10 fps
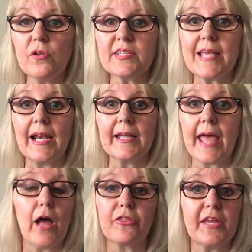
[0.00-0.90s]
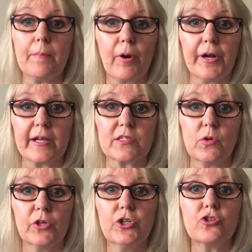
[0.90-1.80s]
selling healthcare products
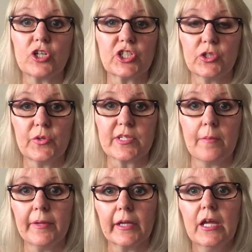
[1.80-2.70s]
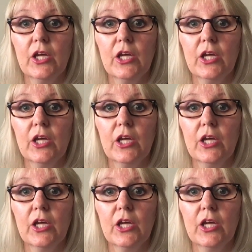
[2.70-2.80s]
or nutrition or something.